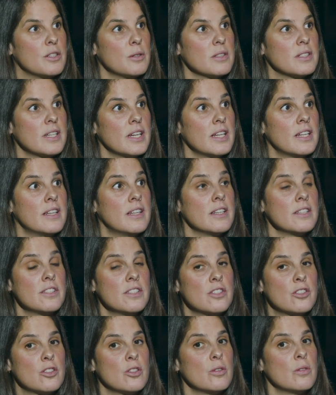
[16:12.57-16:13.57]
it's like, this
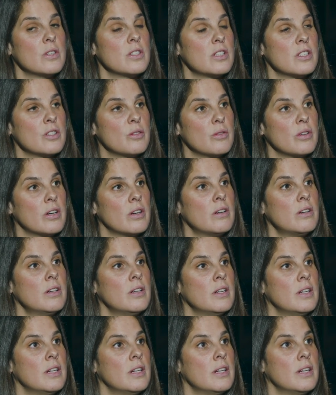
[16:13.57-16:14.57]
is true, this is real.
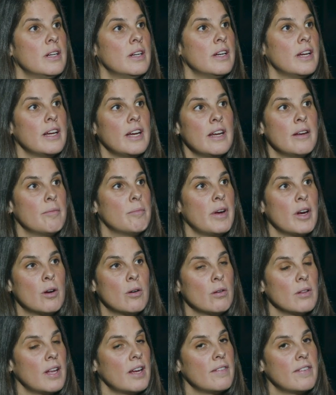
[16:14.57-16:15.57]
Yeah. My
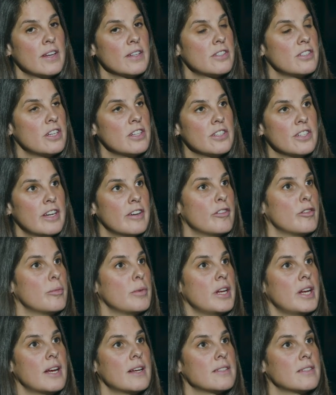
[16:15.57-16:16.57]
whole life has changed and
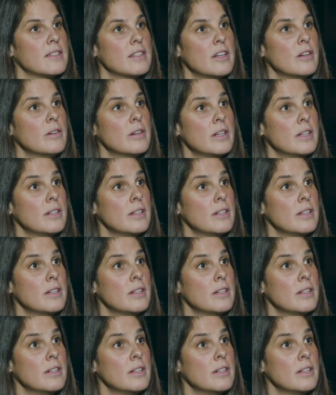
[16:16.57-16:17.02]
everybody has to know it.